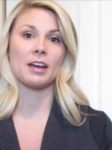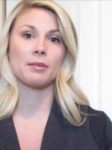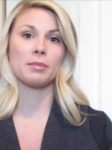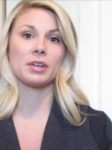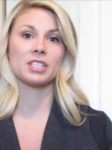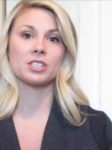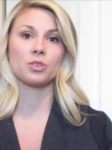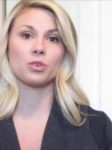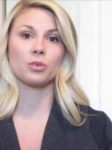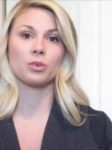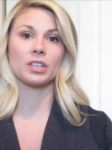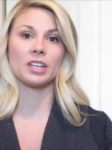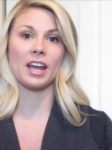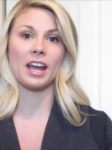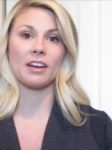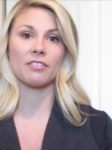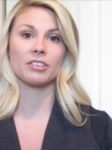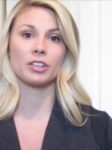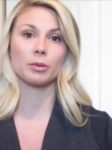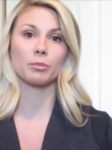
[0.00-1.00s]
at my two and a
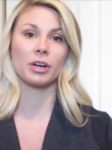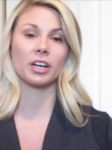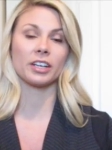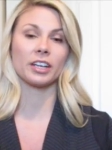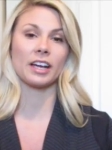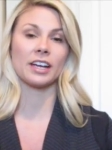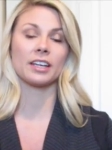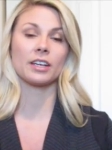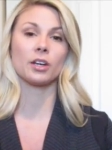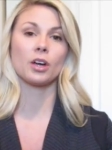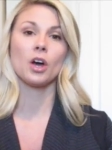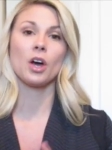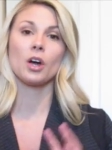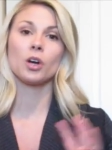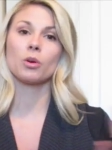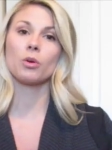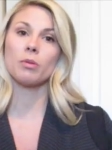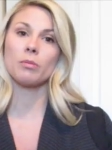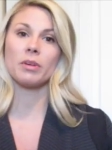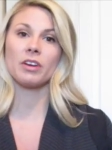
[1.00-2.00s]
half year mark, I
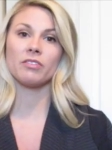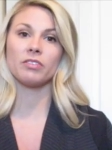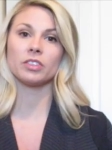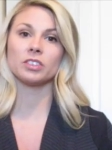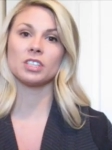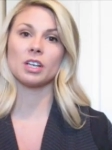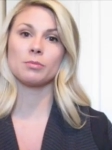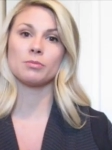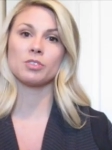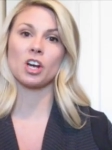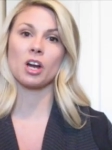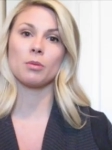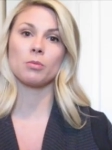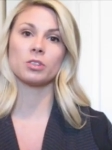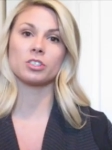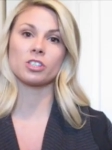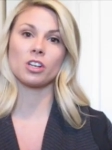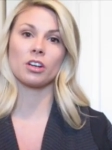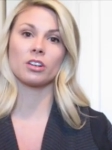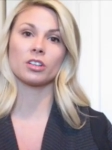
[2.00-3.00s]
quit my full time job,
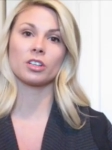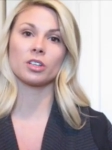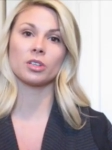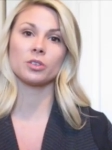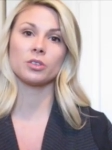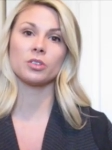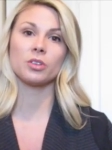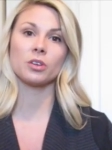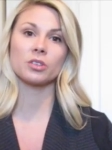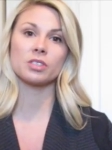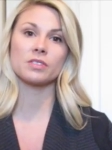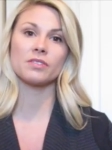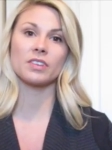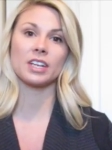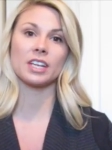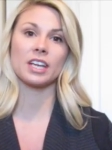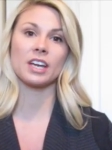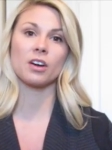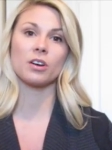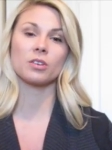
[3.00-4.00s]
which I'll include those
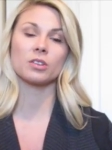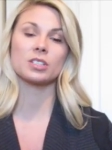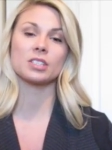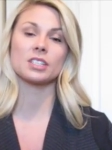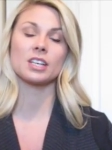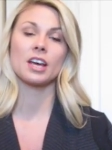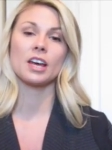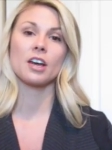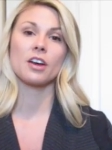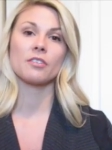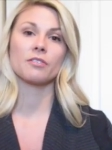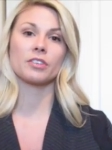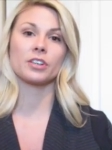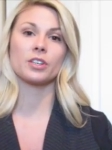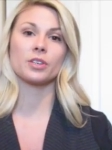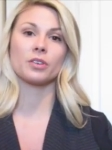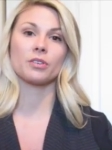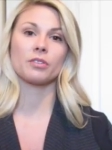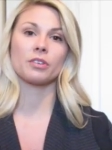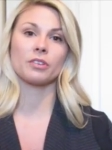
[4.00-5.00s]
videos for
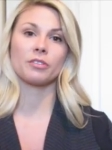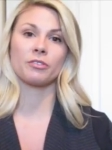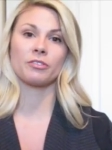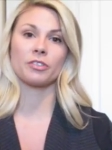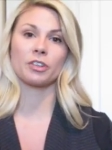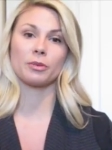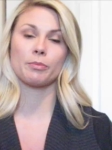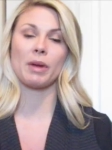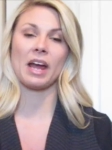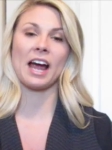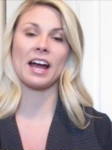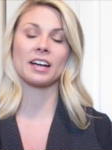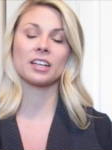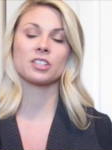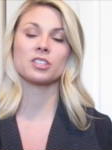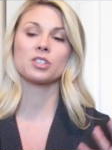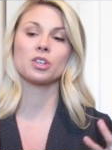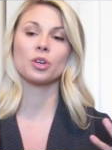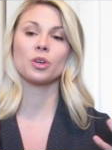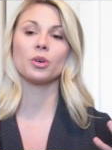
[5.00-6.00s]
you to refer
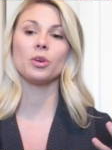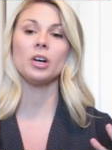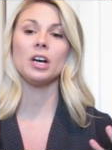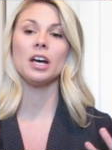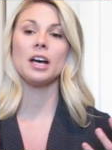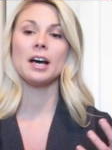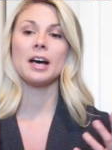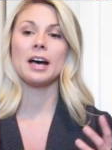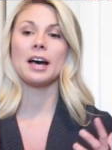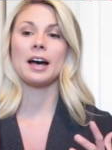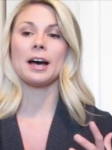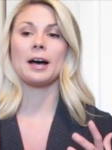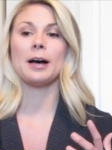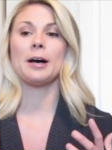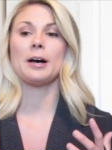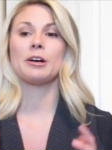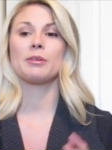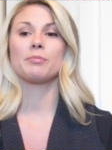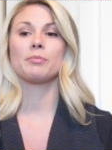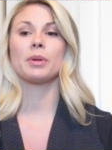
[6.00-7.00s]
back to.
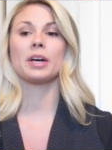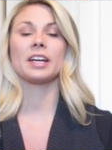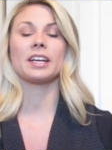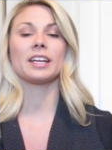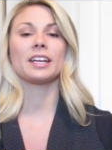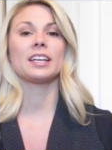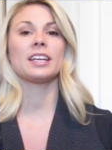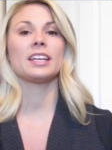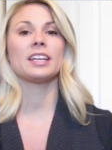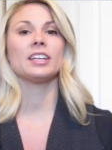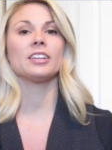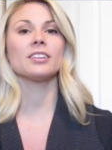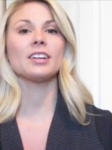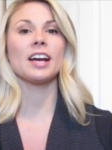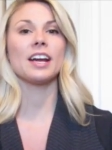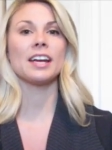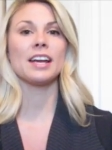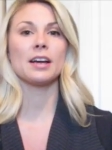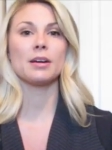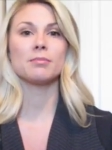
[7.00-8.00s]
Um, but here
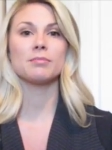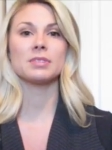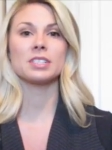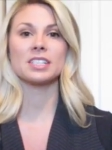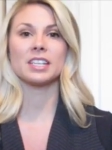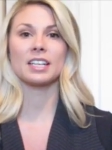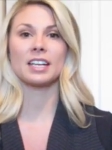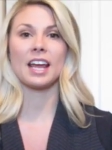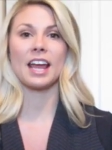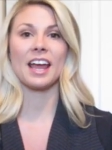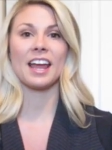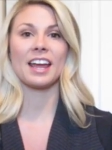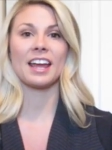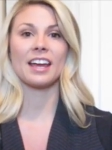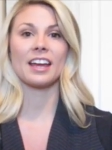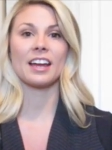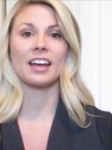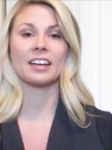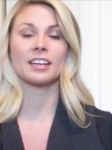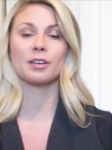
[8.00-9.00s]
I am
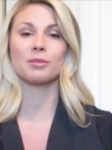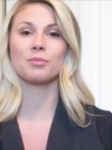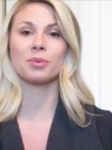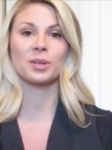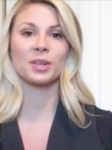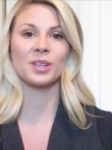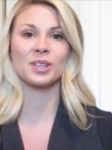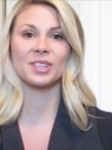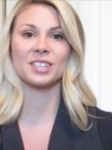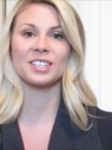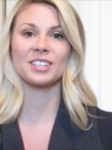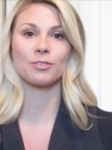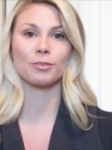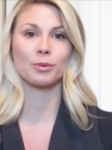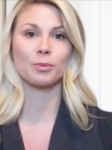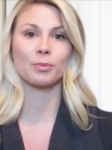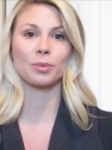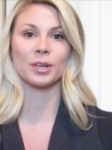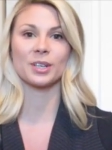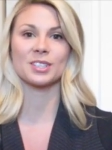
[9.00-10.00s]
today, a completely
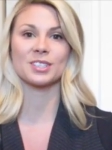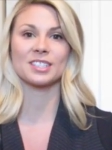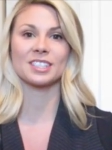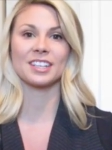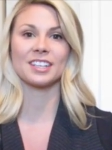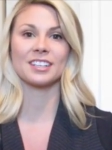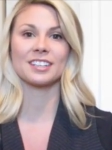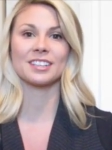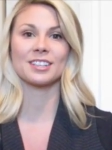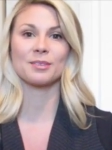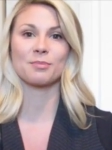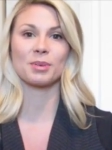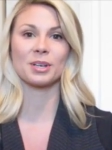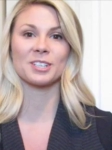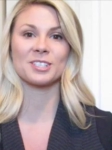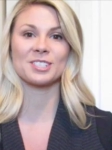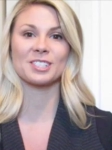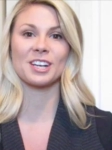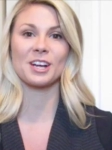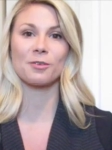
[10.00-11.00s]
different person. The
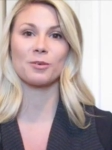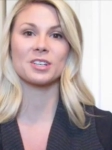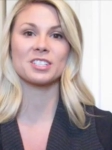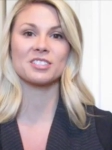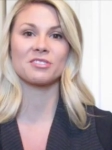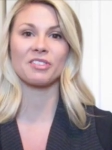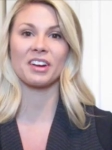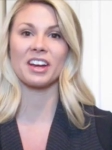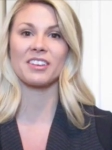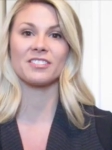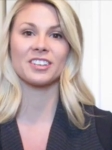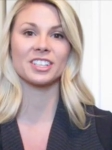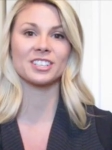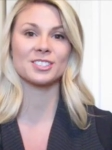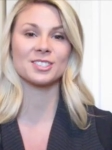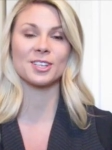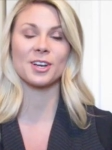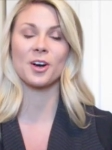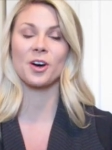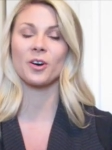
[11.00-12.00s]
person I was five
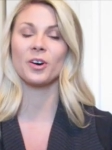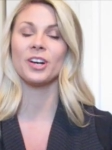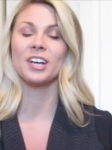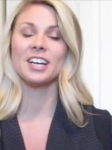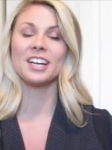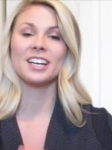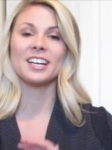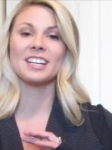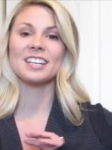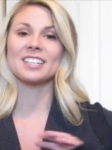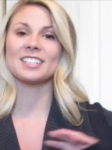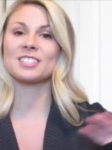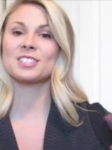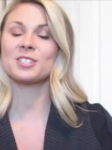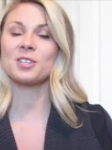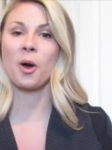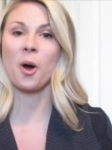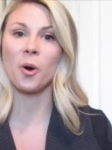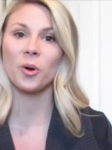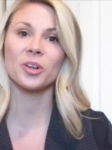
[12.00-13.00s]
years ago is
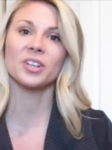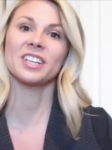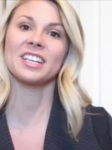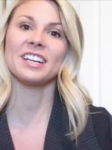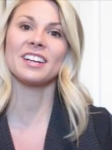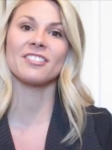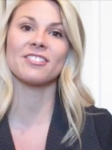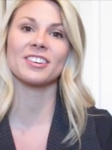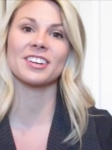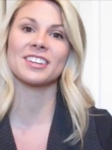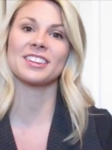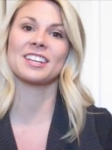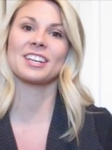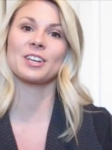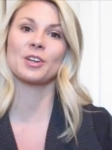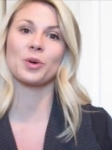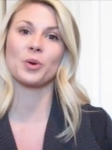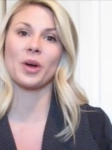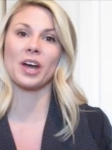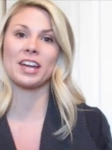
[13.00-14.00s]
totally different
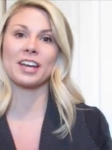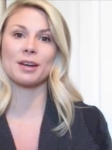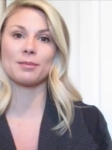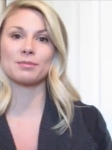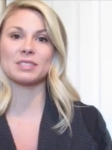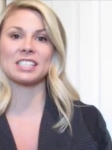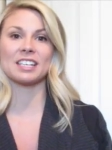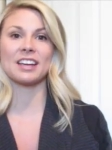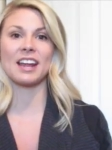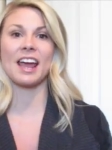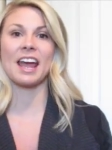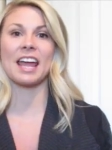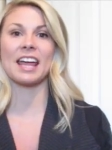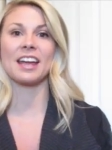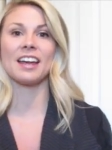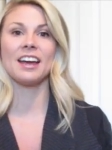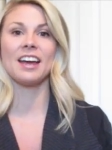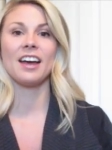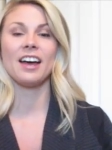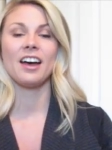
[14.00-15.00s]
than who I am
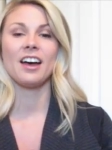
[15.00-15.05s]
today.